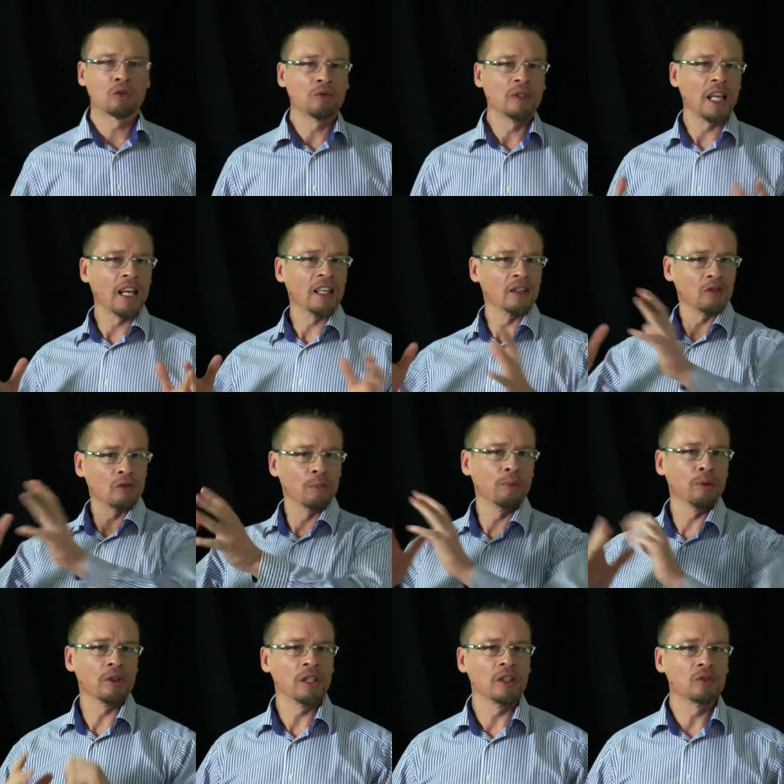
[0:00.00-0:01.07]
created
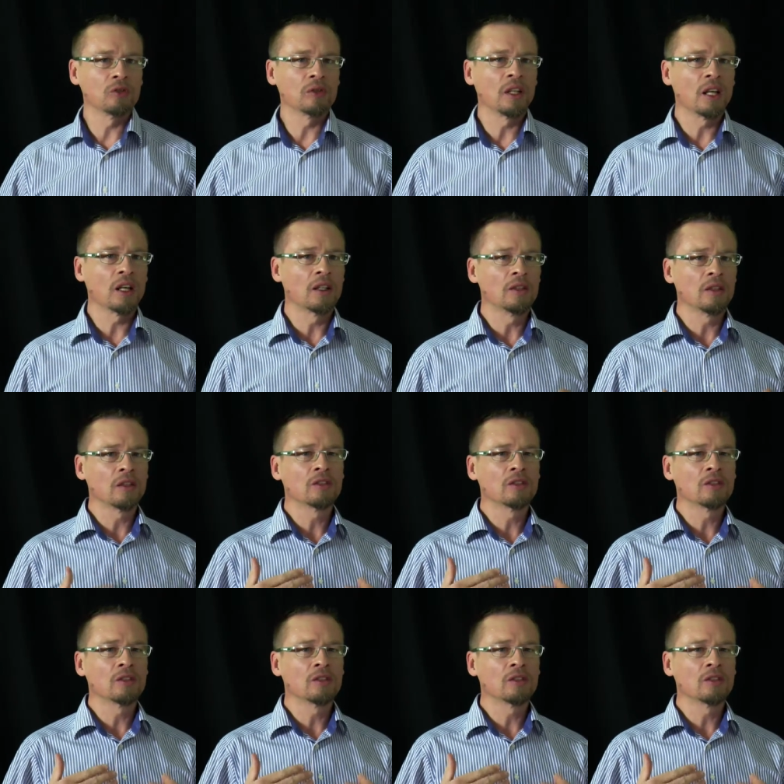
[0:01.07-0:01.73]
to put into there.